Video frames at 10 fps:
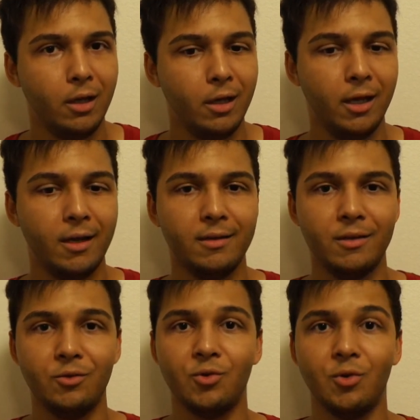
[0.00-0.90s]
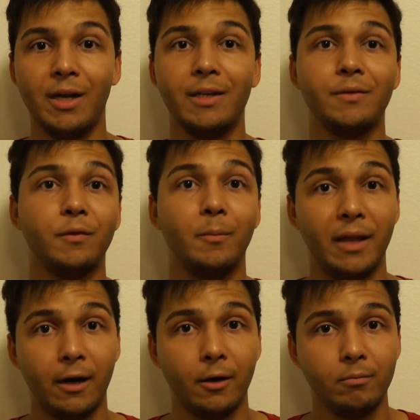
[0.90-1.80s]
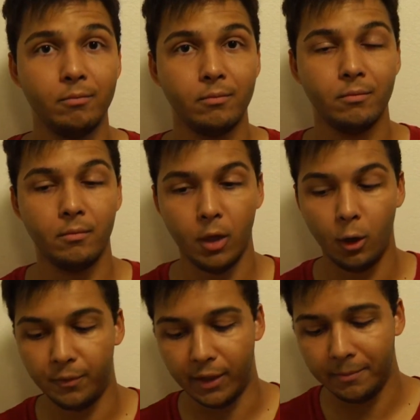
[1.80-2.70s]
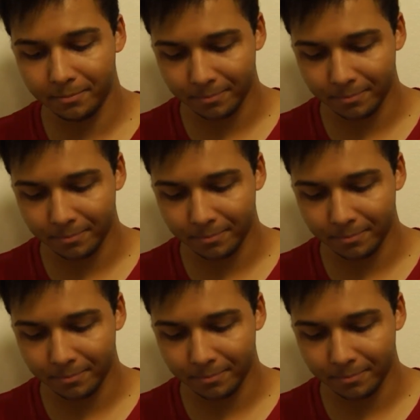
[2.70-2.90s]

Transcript: and enjoy it from there. Hopefully.